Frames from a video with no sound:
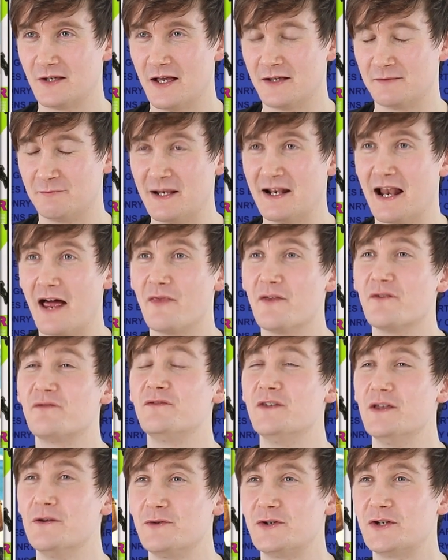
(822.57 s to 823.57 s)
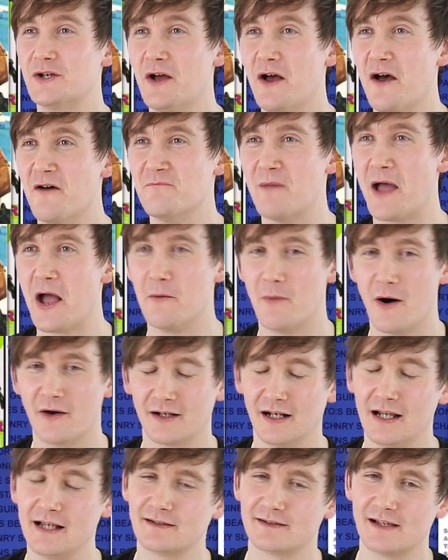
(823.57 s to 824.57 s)
as being the future of male
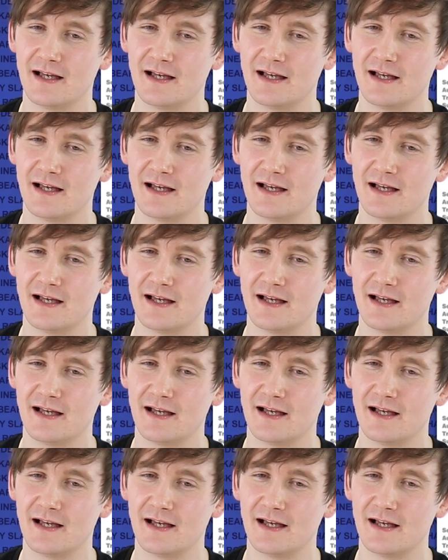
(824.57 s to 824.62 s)
modeling.